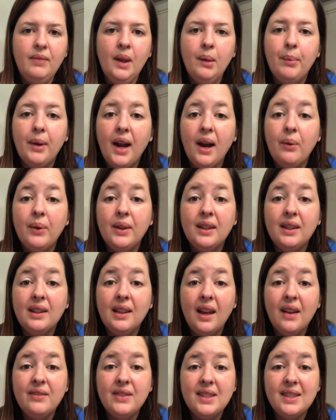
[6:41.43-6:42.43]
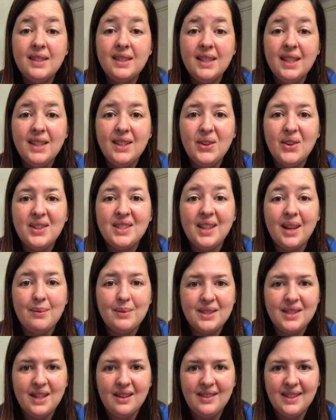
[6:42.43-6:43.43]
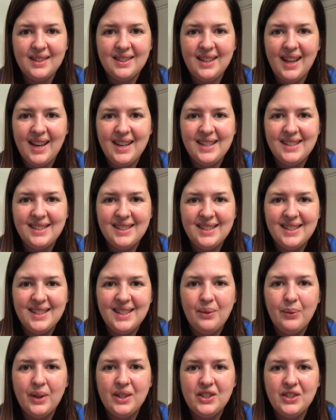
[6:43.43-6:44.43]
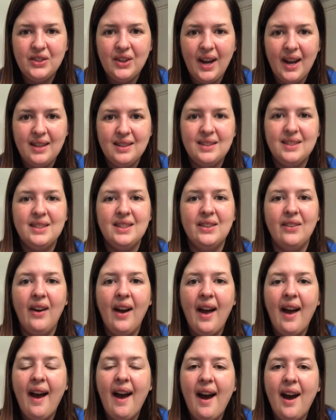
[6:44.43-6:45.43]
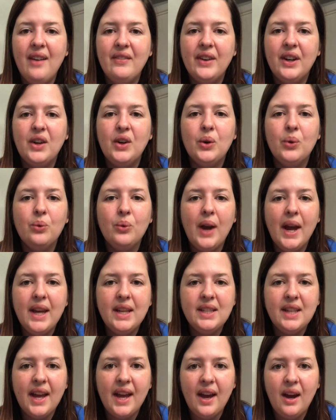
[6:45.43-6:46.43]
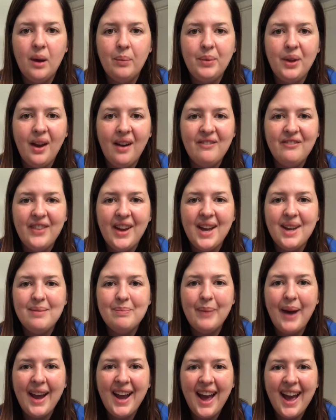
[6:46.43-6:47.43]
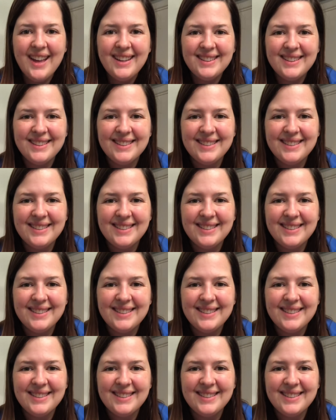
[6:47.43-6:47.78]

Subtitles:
But I would love to see yours, and I'm so excited to see what you guys do. Have a great day. I hope you have fun. Bye, guys.